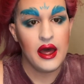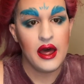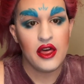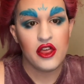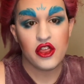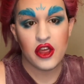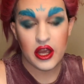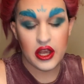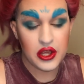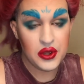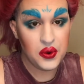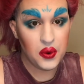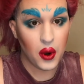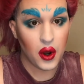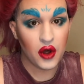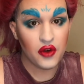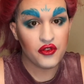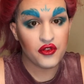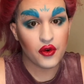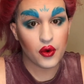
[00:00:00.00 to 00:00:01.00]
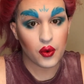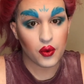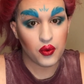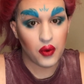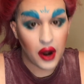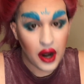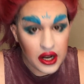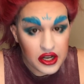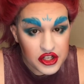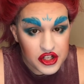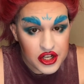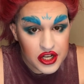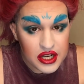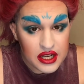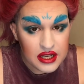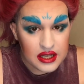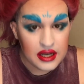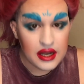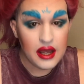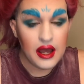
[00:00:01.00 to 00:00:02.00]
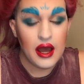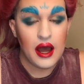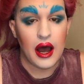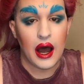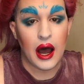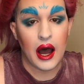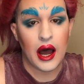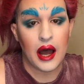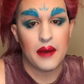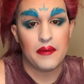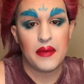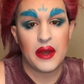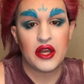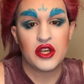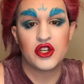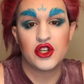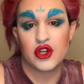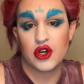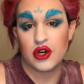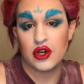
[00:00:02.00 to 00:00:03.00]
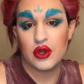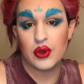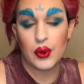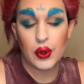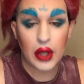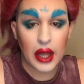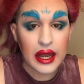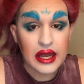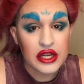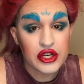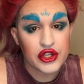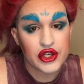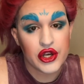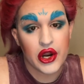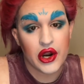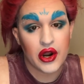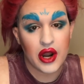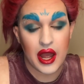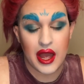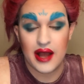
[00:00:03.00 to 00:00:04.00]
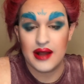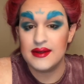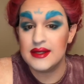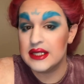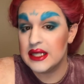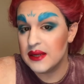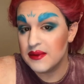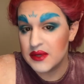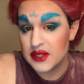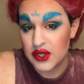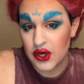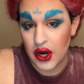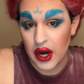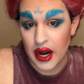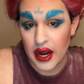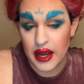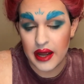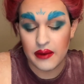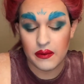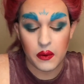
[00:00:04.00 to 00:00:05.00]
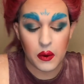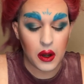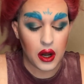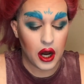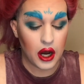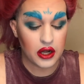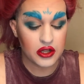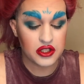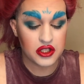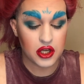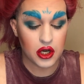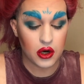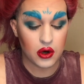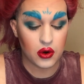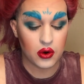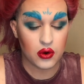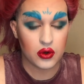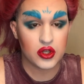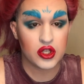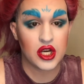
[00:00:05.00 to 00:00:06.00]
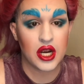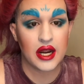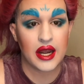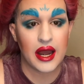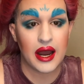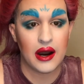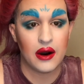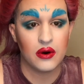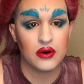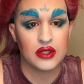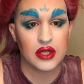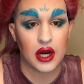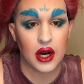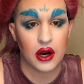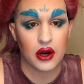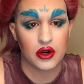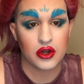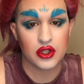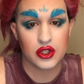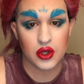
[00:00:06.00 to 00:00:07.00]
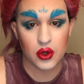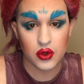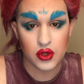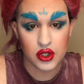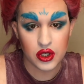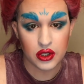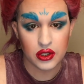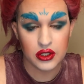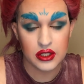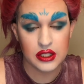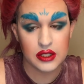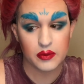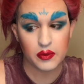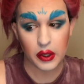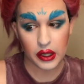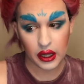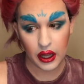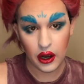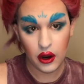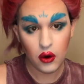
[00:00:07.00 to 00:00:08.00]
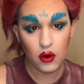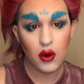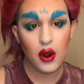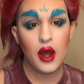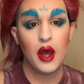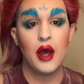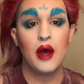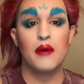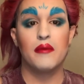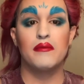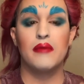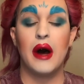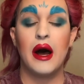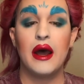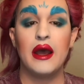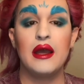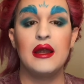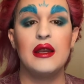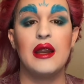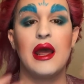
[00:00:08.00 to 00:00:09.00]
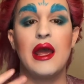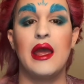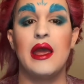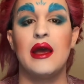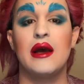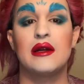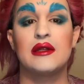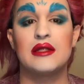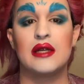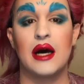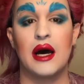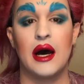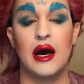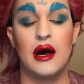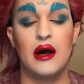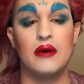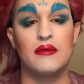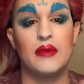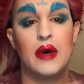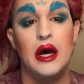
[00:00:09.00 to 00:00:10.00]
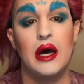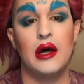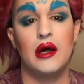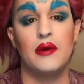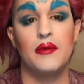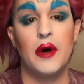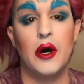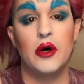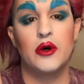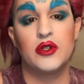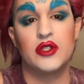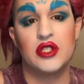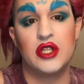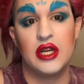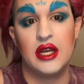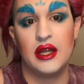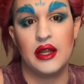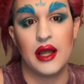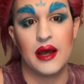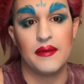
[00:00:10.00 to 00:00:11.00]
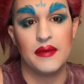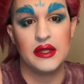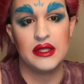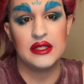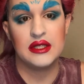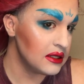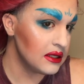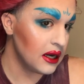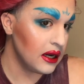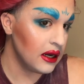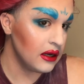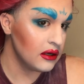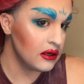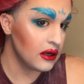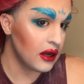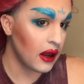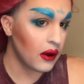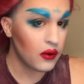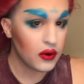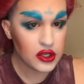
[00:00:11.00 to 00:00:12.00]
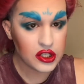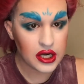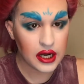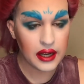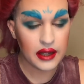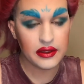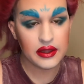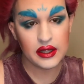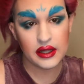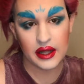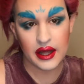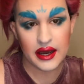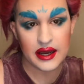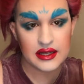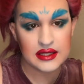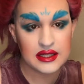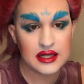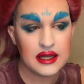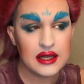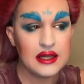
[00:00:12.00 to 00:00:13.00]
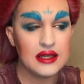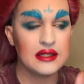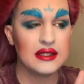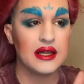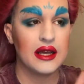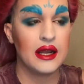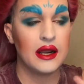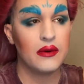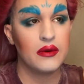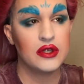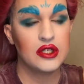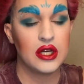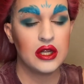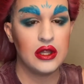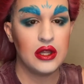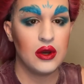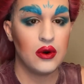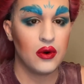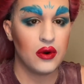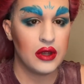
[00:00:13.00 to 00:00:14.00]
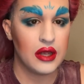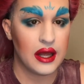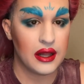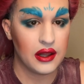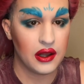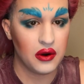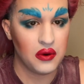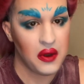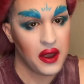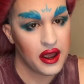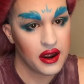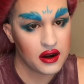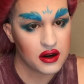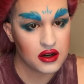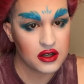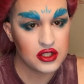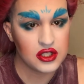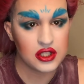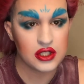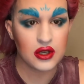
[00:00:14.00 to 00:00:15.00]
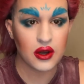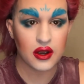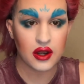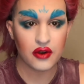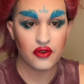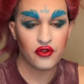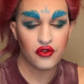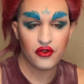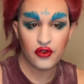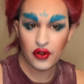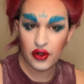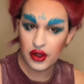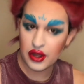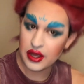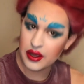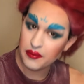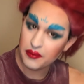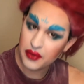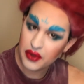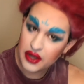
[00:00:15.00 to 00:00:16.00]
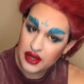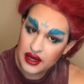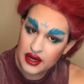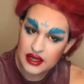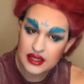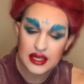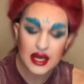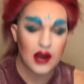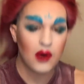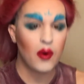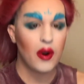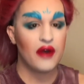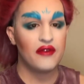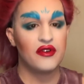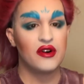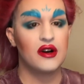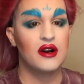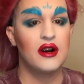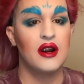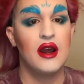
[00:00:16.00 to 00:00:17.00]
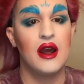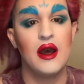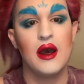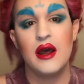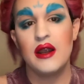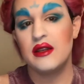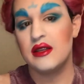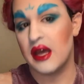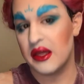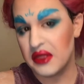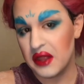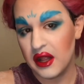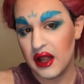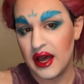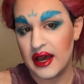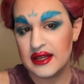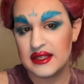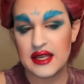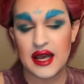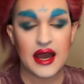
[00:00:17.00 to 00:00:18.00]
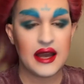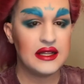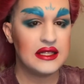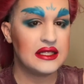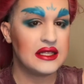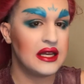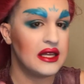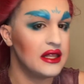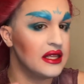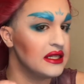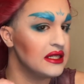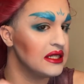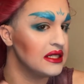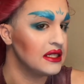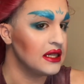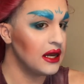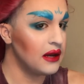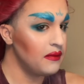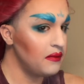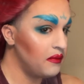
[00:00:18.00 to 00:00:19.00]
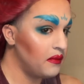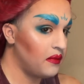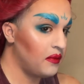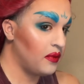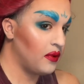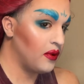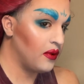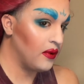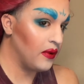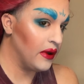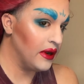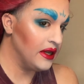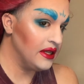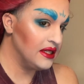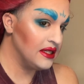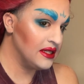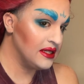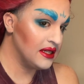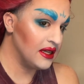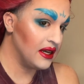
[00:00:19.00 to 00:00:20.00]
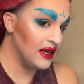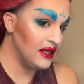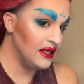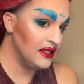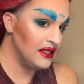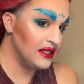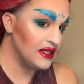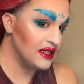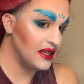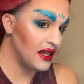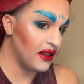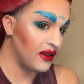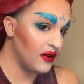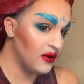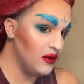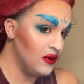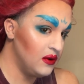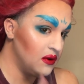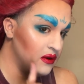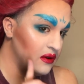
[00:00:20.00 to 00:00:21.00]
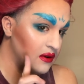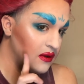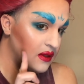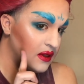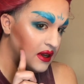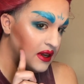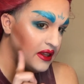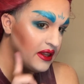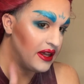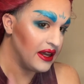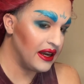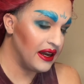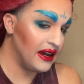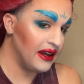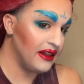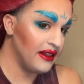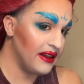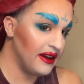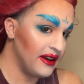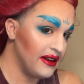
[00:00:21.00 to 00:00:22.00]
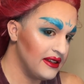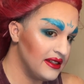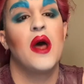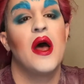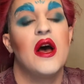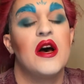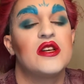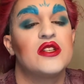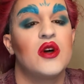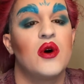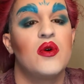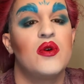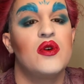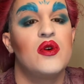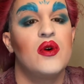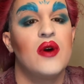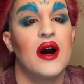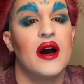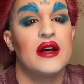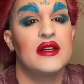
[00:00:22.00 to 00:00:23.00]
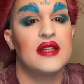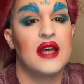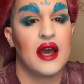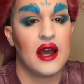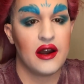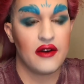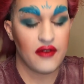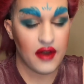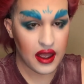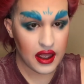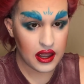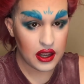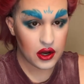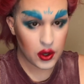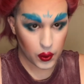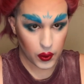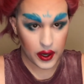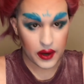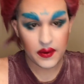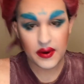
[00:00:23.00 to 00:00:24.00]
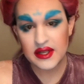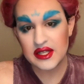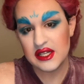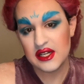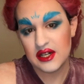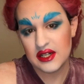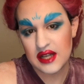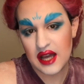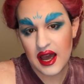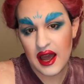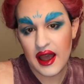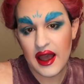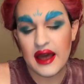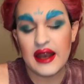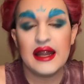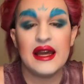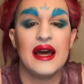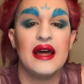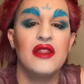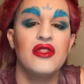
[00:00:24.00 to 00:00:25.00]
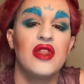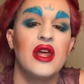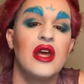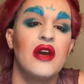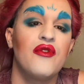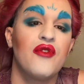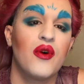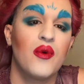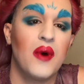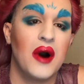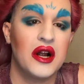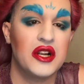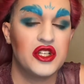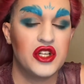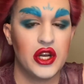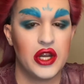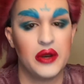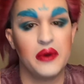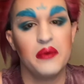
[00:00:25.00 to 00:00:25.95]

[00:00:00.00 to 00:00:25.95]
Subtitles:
thank you all for watching. Make sure you like, share, and subscribe. Also, check out our socials below. Mine and I'll post Ginny Lemon's. I wish I had the glasses and I wish I had the yellow hair so I could fully complete it. However, nonetheless, I'd say this is pretty stunning and stellar. Ooh, look at that highlight. So you guys have a great rest of your day. And again, thank you for watching.